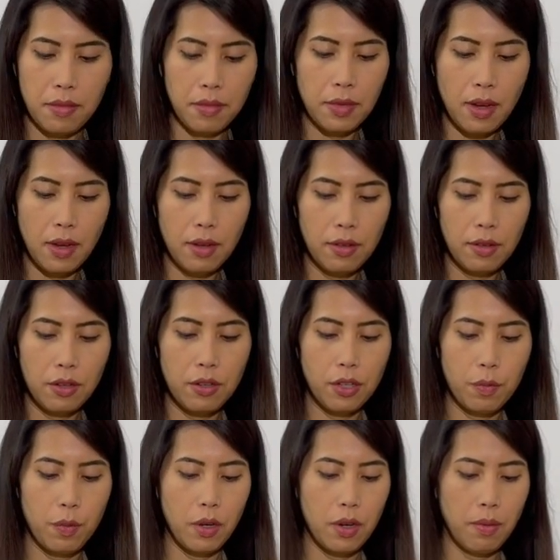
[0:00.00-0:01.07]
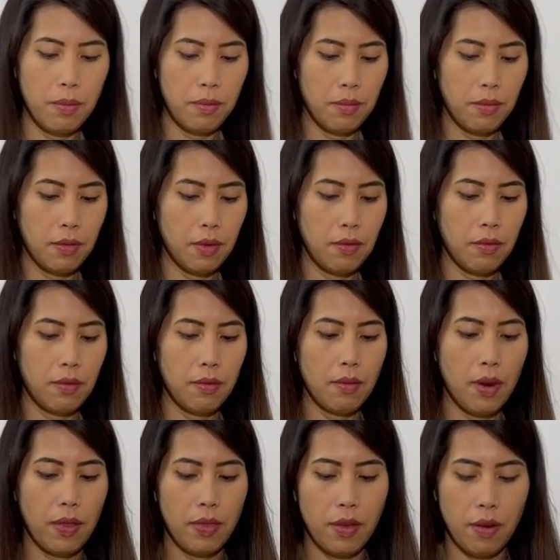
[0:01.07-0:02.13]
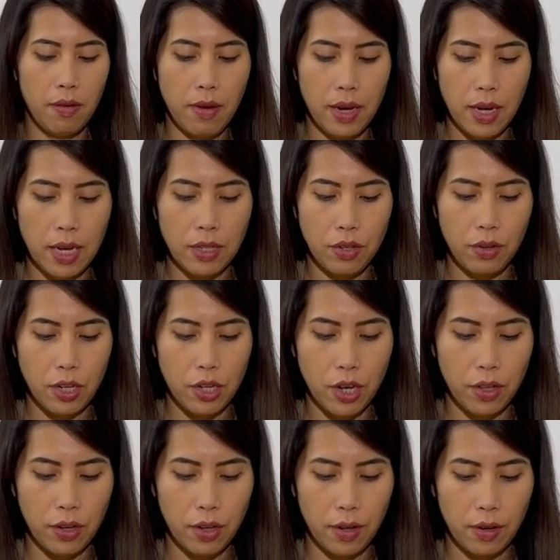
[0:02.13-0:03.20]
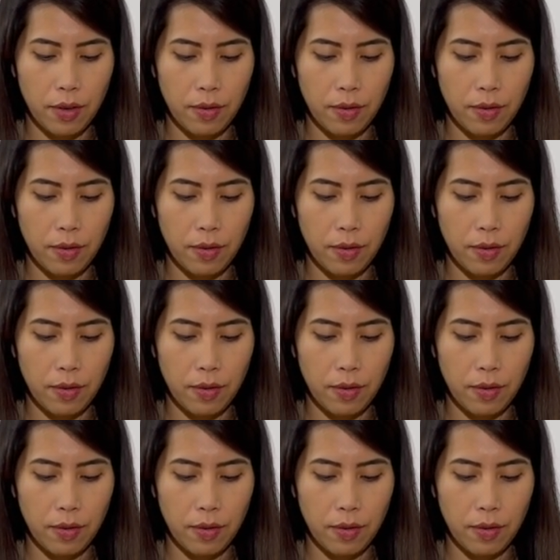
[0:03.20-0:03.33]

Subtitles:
Okay, so just put them right there, right next to each other.